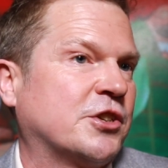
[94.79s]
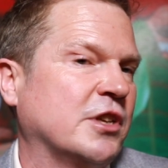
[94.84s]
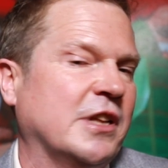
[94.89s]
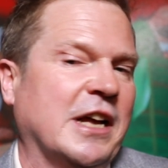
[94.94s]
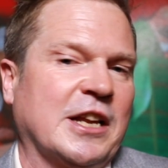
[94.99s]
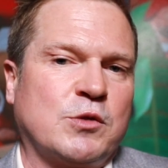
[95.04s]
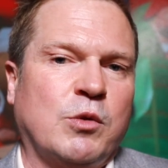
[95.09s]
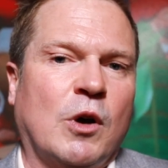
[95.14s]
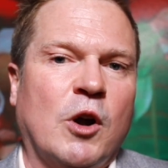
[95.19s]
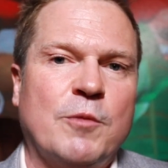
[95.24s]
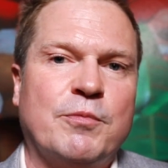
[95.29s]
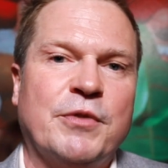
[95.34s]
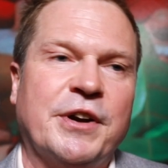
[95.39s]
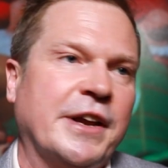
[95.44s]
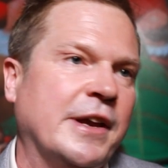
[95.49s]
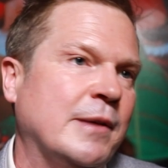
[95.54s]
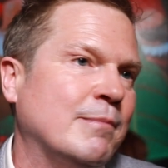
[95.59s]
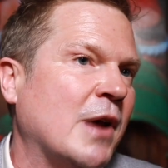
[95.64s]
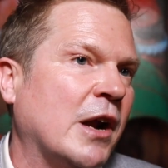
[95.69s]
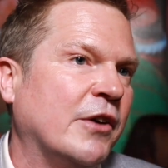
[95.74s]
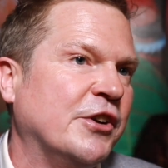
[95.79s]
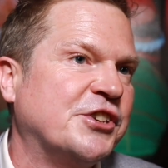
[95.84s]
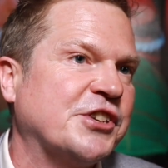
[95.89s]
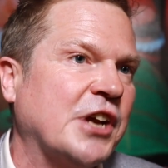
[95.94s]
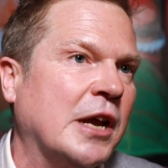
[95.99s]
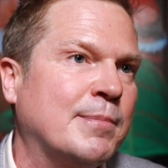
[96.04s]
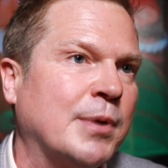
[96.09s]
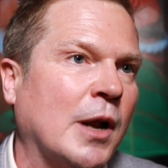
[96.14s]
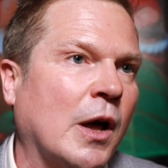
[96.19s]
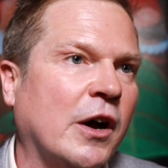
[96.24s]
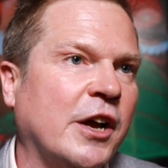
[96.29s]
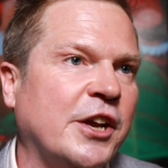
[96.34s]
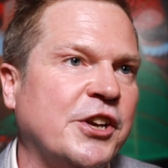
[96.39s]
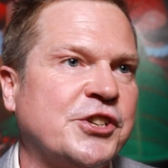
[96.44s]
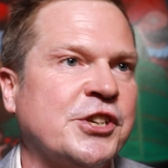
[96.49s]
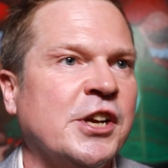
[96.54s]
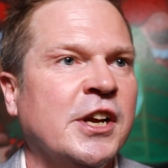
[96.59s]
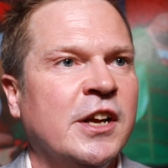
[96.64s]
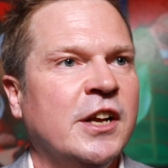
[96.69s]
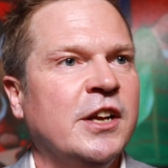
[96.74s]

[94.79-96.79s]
So that's why we bring in Mary J. Blige,